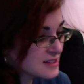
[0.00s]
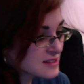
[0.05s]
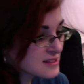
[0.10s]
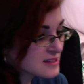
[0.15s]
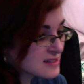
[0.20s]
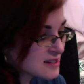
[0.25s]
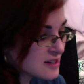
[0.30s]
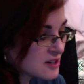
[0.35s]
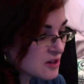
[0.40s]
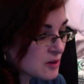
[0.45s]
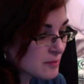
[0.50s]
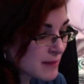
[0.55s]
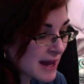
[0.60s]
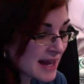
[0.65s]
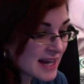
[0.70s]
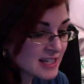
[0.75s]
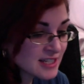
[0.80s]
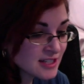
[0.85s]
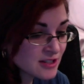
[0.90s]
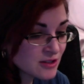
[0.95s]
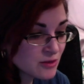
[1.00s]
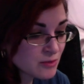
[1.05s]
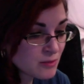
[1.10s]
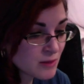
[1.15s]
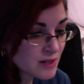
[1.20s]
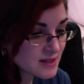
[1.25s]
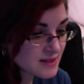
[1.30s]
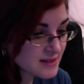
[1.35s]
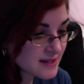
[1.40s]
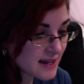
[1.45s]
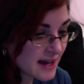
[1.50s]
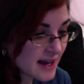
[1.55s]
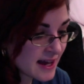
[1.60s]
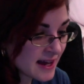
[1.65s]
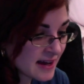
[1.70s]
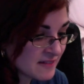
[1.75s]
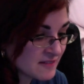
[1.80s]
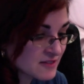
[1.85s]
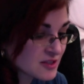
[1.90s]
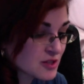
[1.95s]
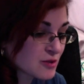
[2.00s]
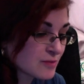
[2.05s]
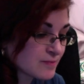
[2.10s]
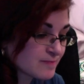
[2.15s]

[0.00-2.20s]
So, magical must haves.